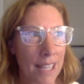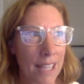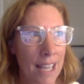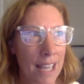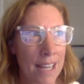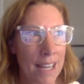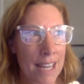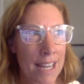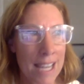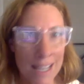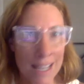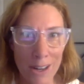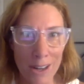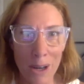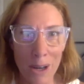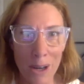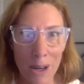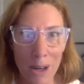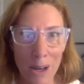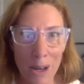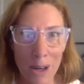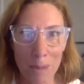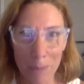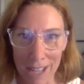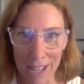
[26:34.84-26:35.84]
and in
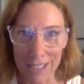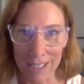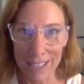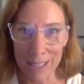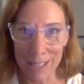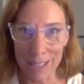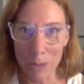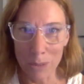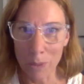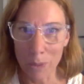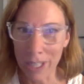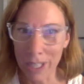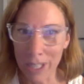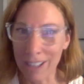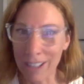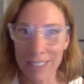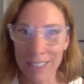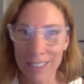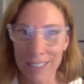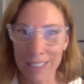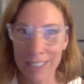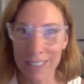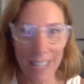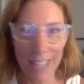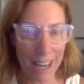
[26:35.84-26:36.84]
our bodies, we
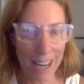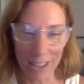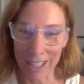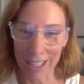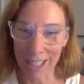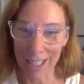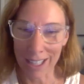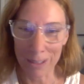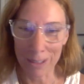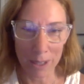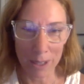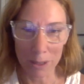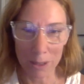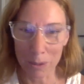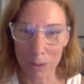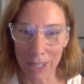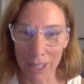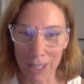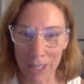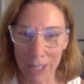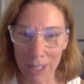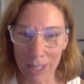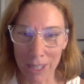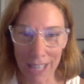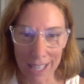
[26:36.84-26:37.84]
are carrying, whether
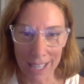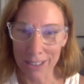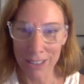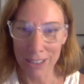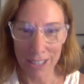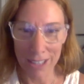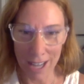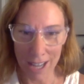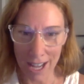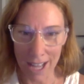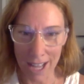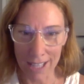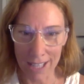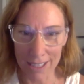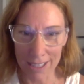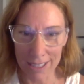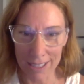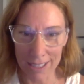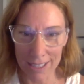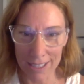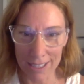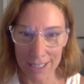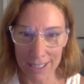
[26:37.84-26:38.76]
we like it or not,